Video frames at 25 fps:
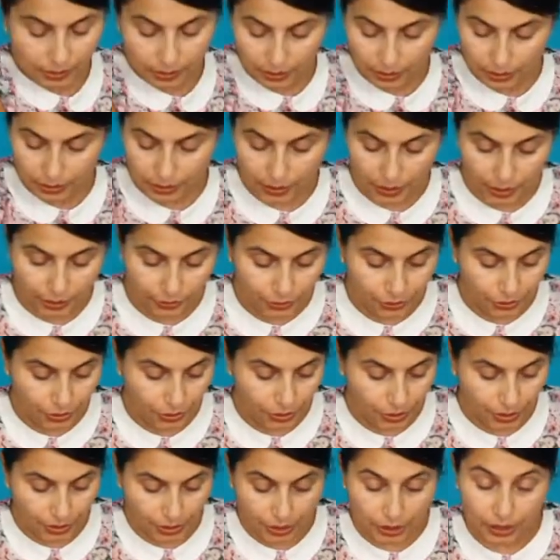Now you
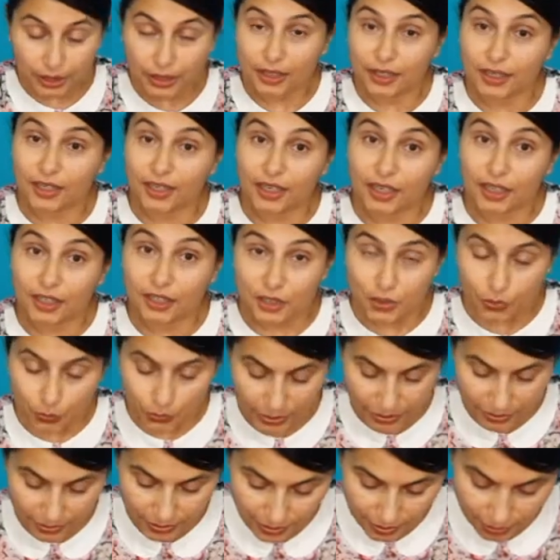can cut
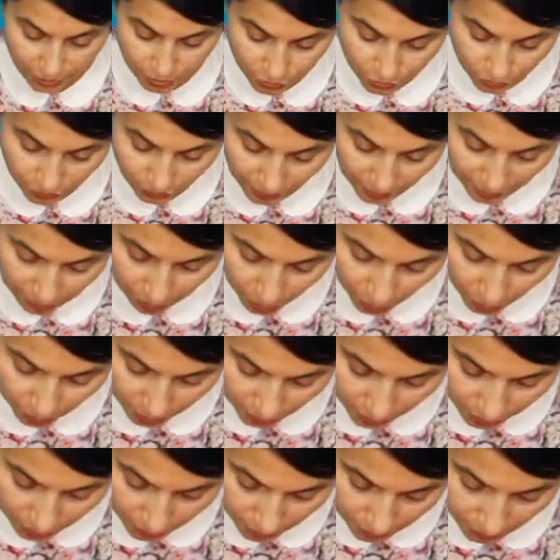away the extra
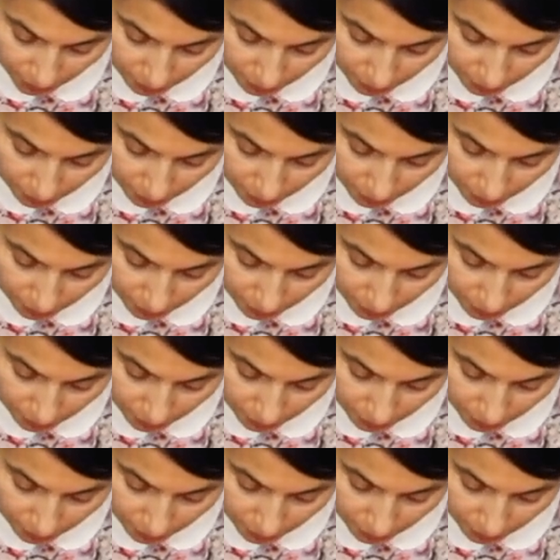fabric.